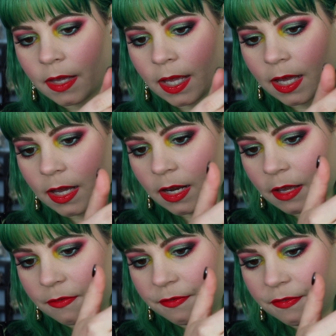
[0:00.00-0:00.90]
And
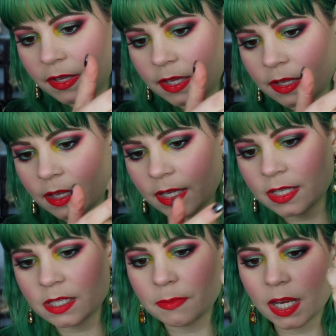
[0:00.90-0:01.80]
I feel like
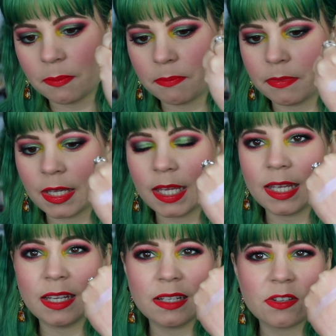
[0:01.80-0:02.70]
this might
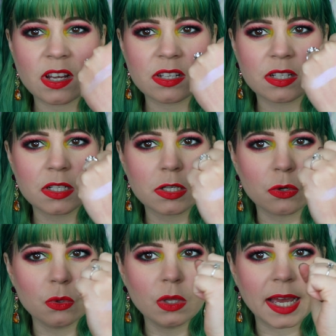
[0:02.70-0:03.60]
be just
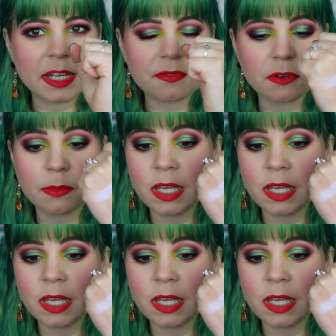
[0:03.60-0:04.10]
too light for